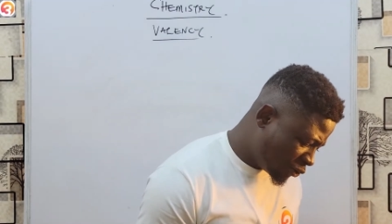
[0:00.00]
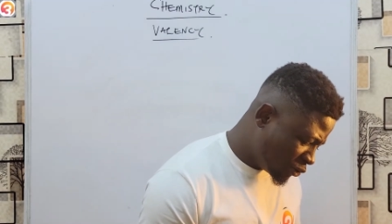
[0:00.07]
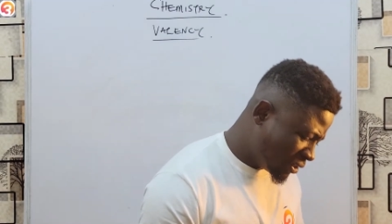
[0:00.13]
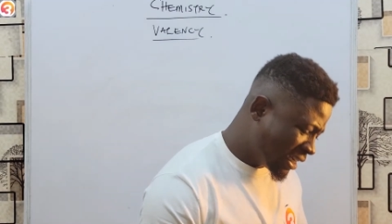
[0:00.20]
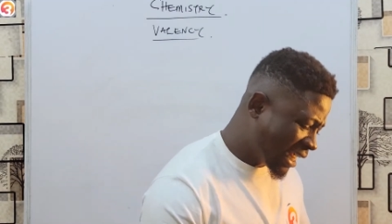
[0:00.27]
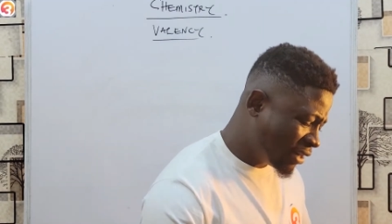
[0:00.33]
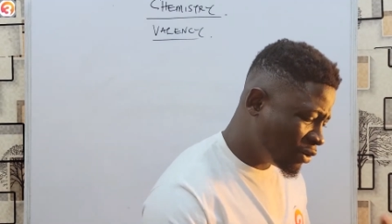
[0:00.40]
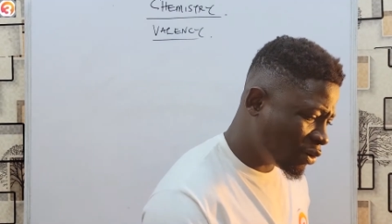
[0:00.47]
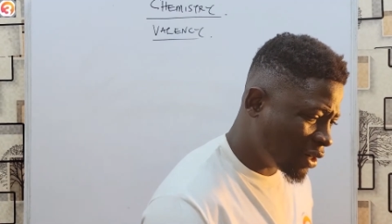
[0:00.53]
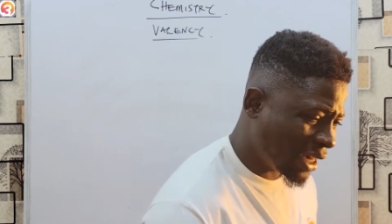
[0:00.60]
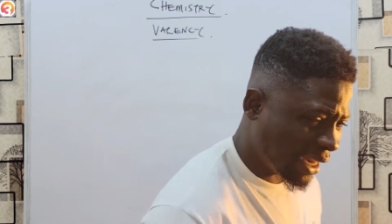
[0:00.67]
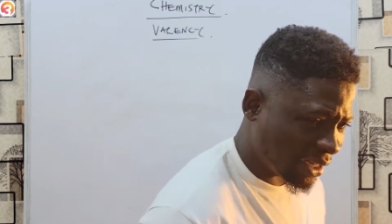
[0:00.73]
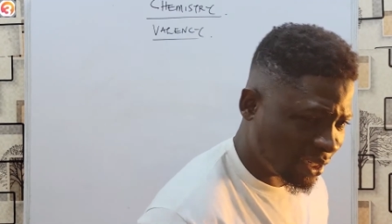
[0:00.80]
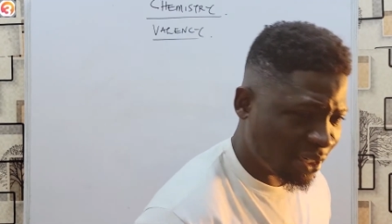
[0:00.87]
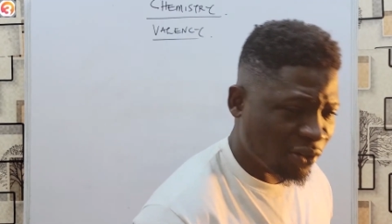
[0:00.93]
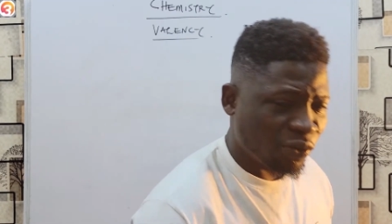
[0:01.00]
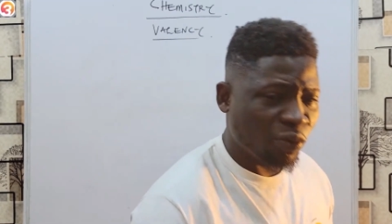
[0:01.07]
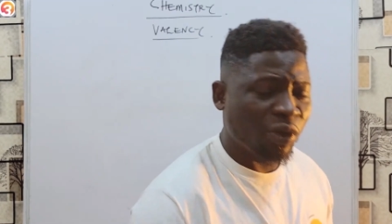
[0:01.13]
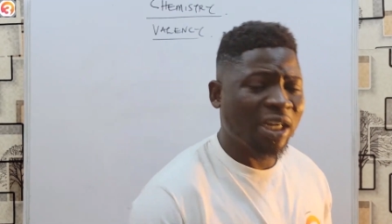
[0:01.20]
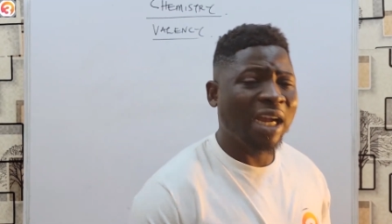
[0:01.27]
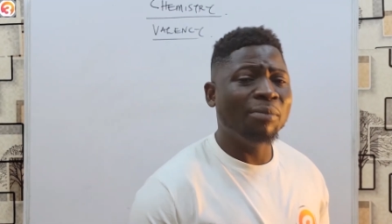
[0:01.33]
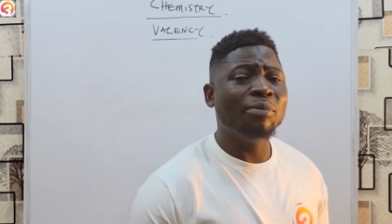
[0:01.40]
with that knowledge,
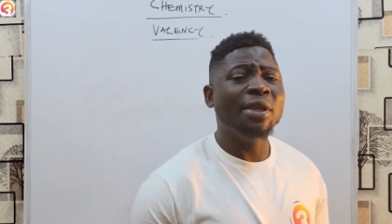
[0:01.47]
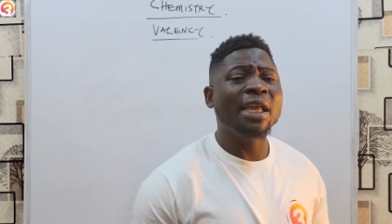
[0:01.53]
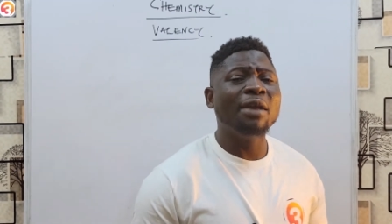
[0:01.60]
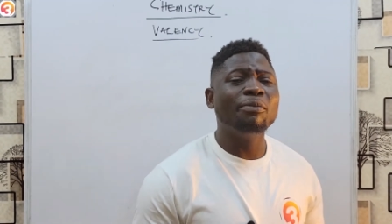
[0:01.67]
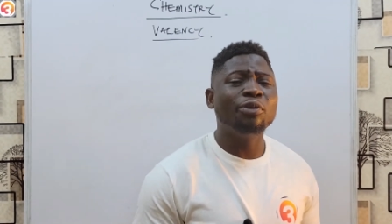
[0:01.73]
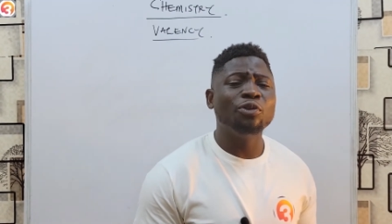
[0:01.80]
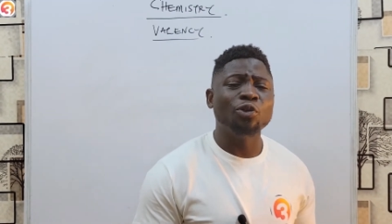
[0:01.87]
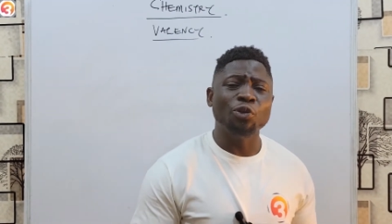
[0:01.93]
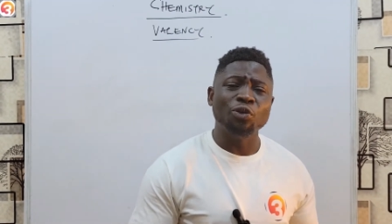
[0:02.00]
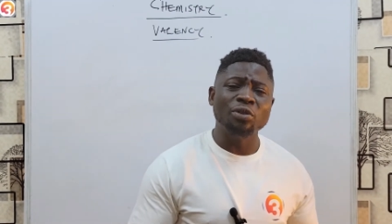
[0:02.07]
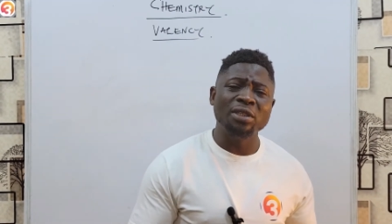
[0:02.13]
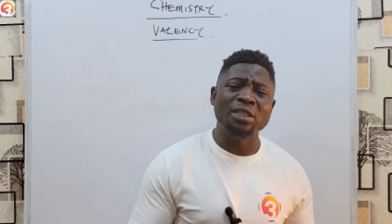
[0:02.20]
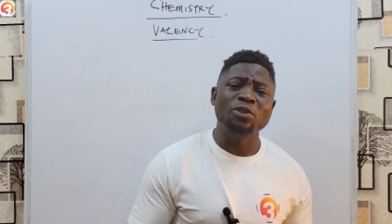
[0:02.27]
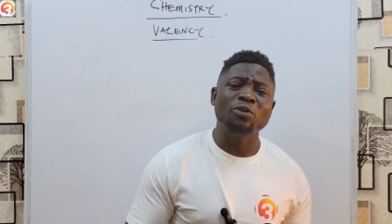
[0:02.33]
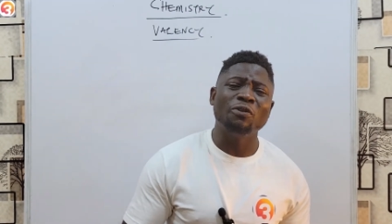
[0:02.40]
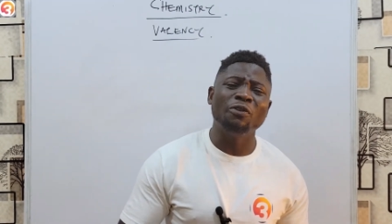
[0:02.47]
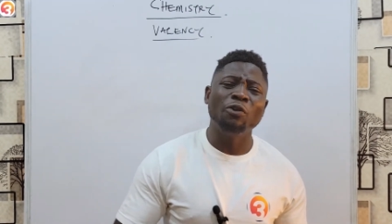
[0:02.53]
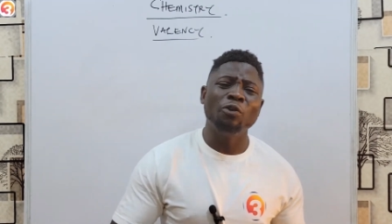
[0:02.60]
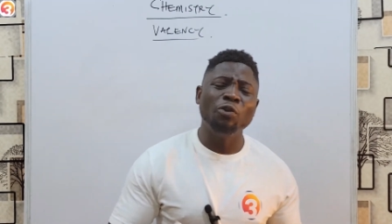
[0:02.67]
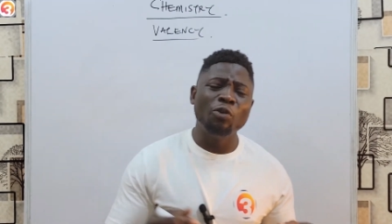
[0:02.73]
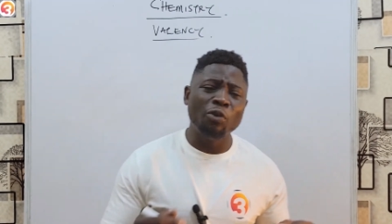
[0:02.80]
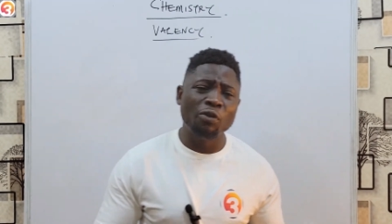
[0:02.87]
we can be able to use it to
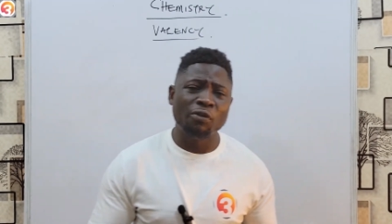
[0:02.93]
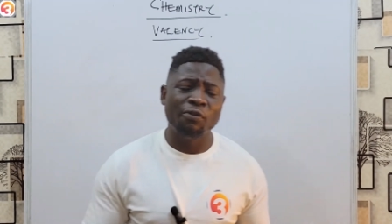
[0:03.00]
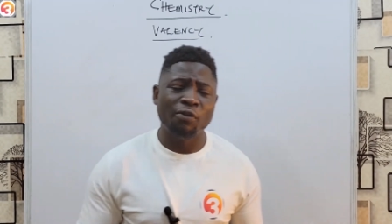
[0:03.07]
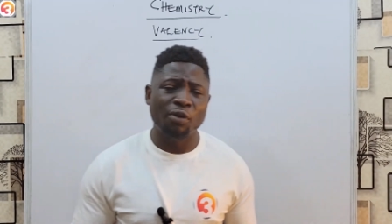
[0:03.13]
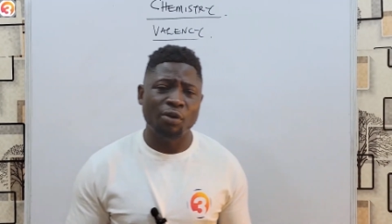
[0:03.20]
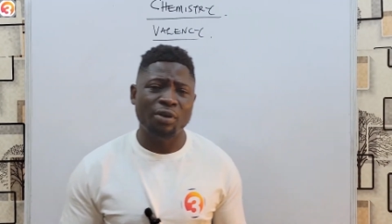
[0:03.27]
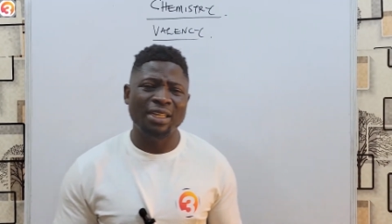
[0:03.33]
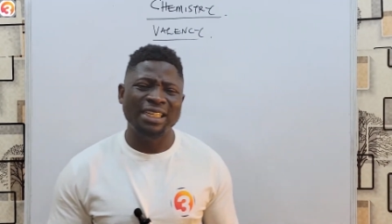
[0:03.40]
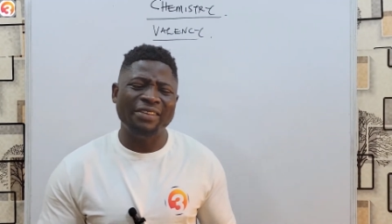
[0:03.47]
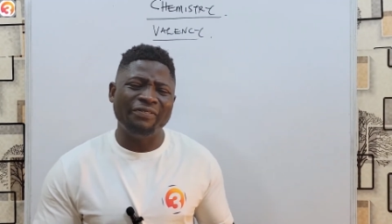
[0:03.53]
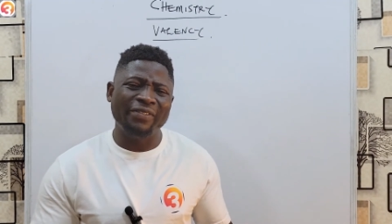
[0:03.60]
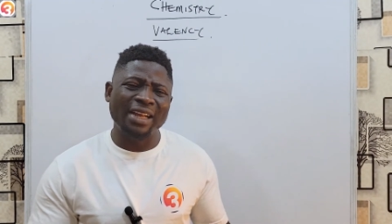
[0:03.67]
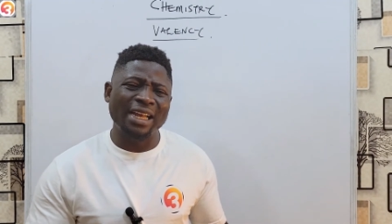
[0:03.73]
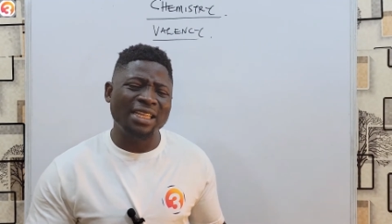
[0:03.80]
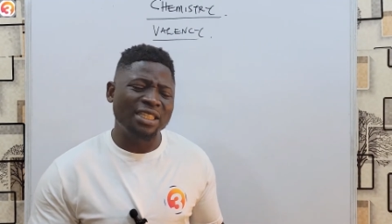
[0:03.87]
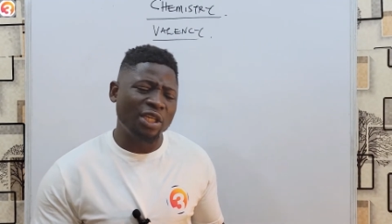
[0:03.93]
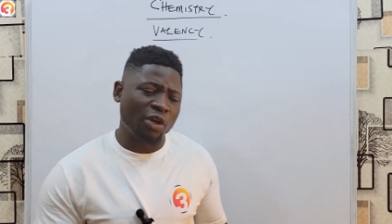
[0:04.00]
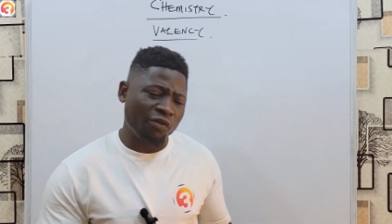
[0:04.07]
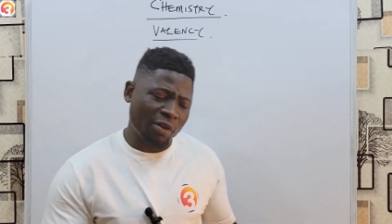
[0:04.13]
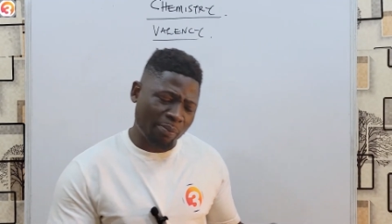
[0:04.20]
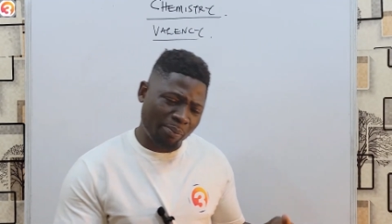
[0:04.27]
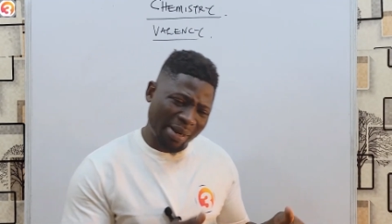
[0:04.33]
look for the valency
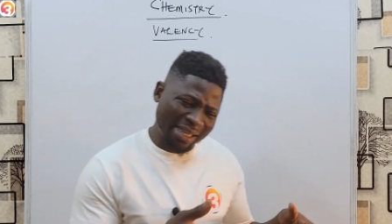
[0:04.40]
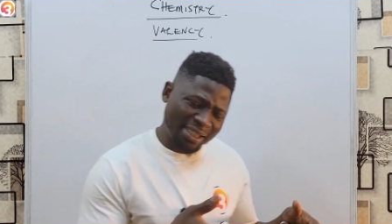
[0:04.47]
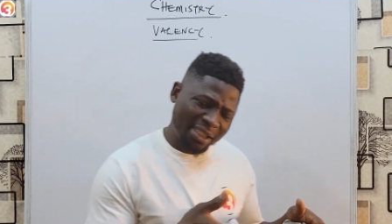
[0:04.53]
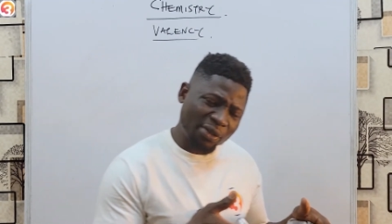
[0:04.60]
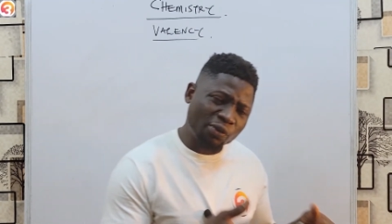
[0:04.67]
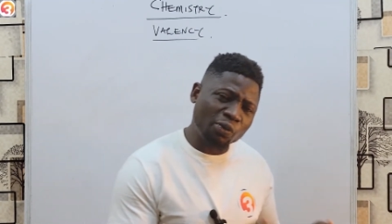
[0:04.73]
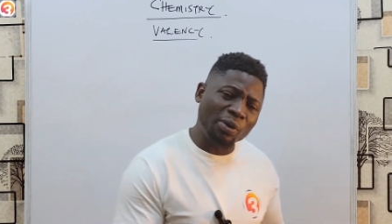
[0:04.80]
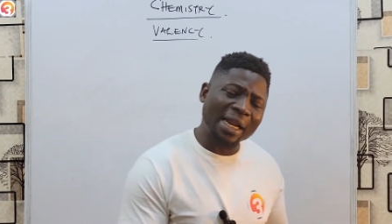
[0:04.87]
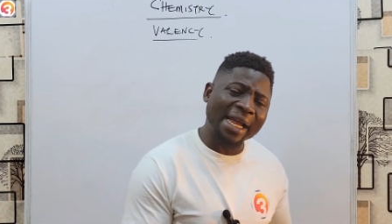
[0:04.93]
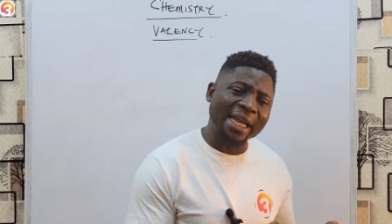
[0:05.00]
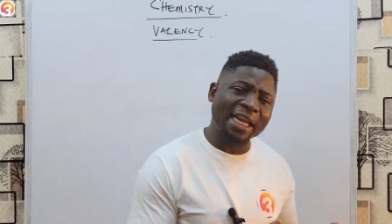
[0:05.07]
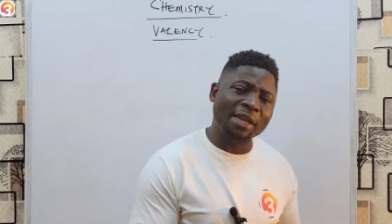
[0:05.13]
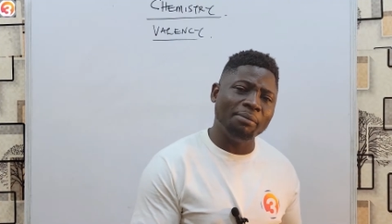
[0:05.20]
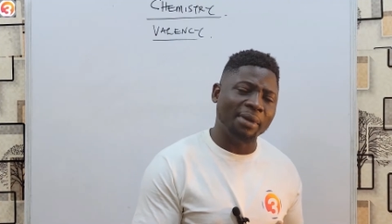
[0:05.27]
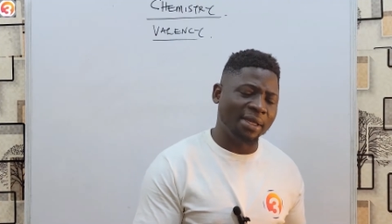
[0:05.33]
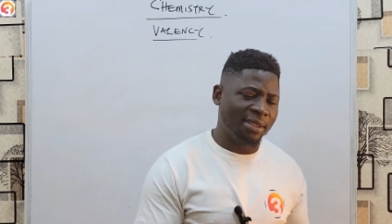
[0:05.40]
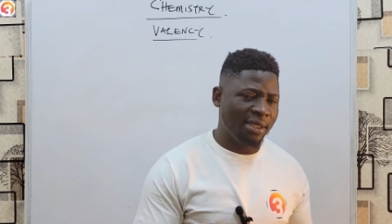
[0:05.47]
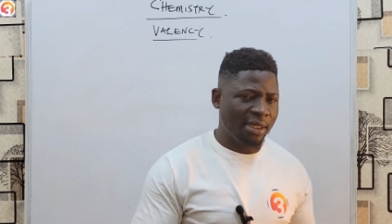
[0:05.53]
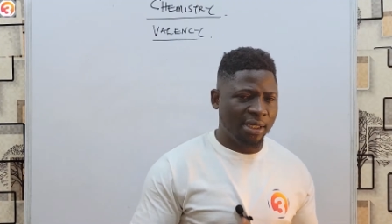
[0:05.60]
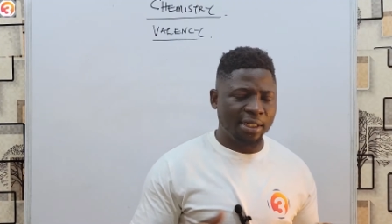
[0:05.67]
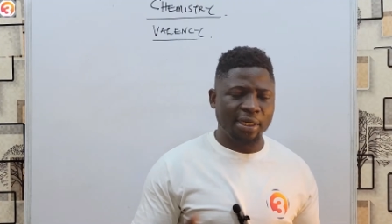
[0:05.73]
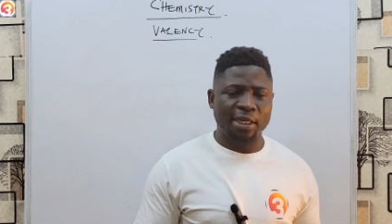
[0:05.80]
of a particular element
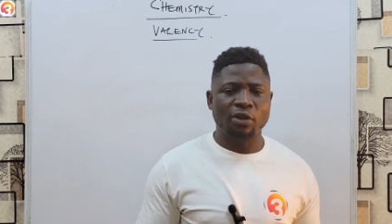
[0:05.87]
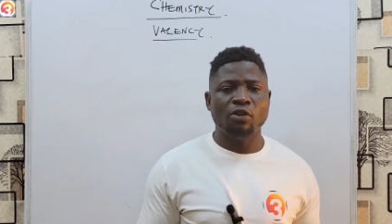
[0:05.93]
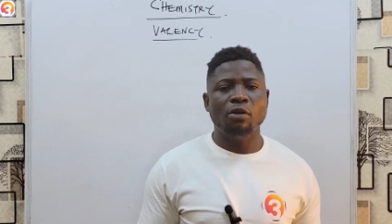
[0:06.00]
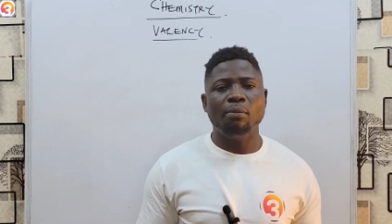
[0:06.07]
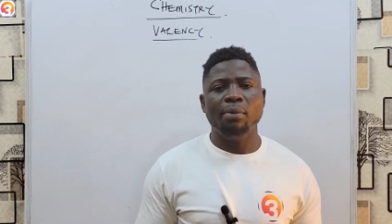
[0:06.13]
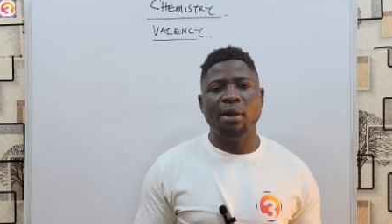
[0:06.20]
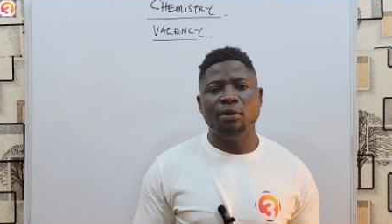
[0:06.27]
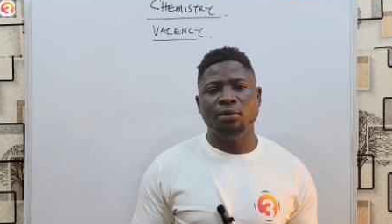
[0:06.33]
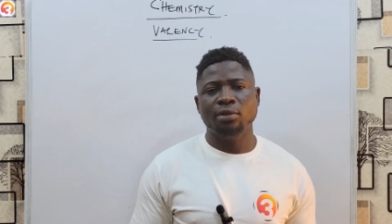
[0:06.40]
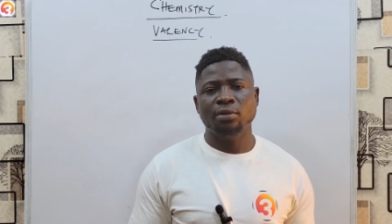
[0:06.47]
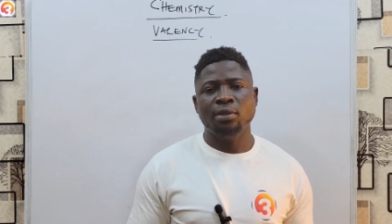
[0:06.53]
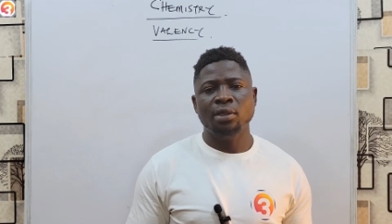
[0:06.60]
in a compound.